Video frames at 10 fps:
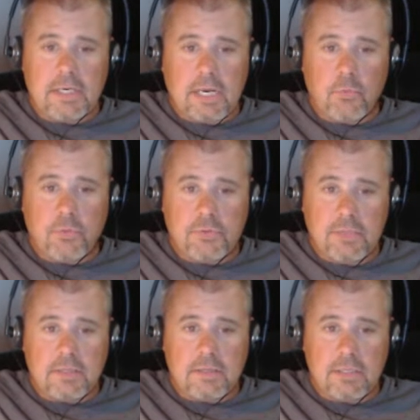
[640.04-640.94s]
would think
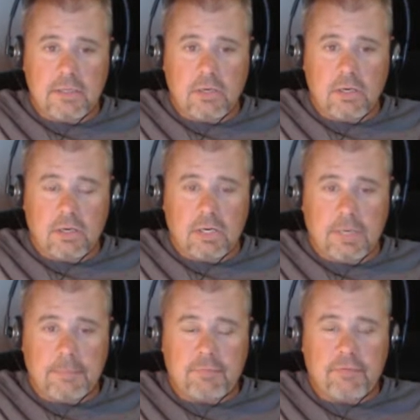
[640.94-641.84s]
I'm
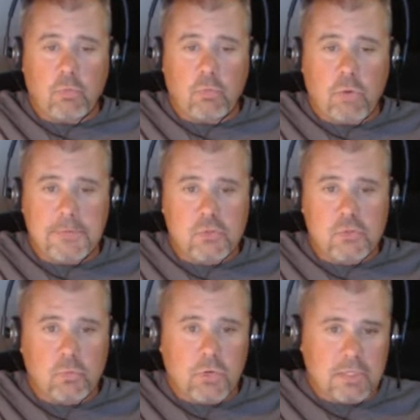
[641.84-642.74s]
going to find wipers and
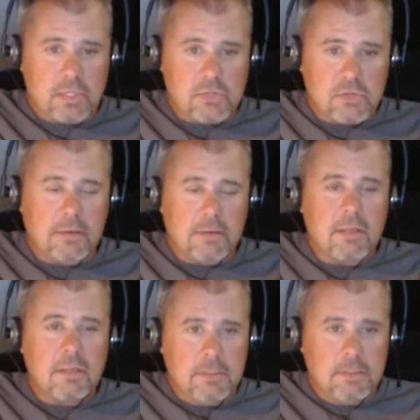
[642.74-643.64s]
walleyes on.
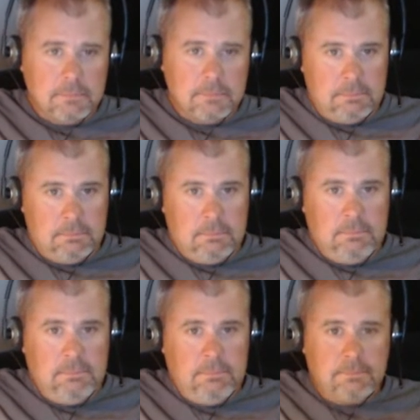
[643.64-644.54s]

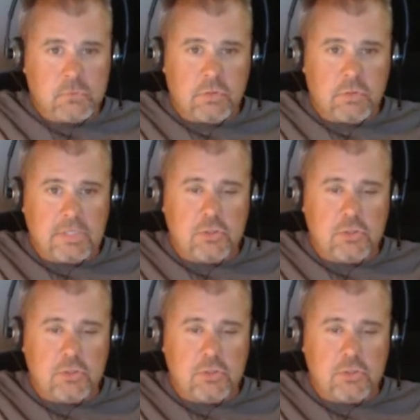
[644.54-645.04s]
So that's a good